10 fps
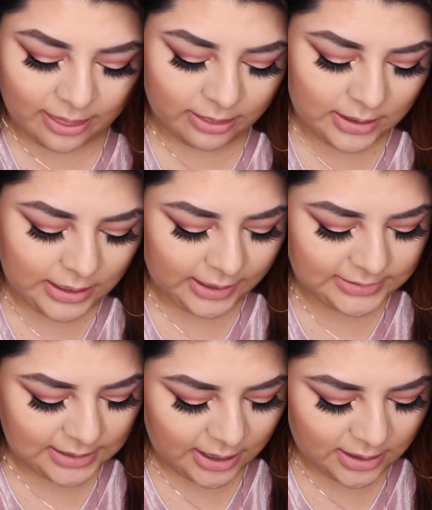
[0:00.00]
The
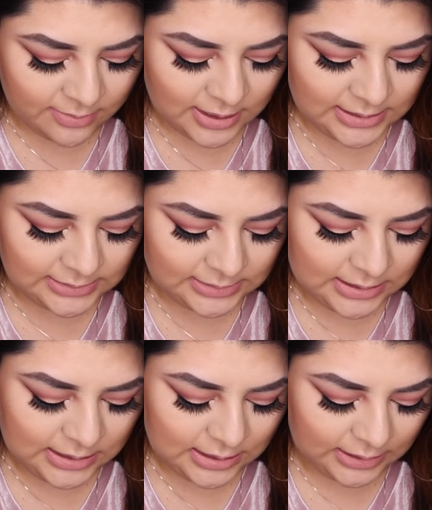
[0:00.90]
next item I
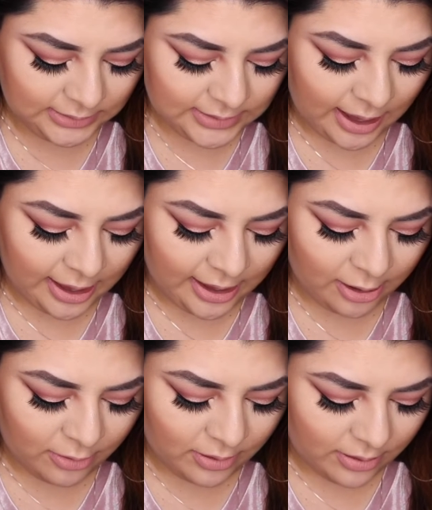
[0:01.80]
see is
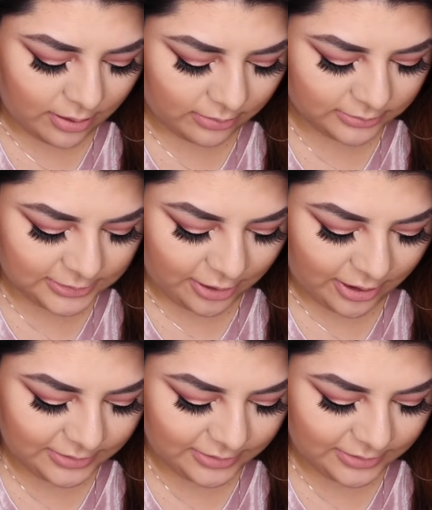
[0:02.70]
sorry,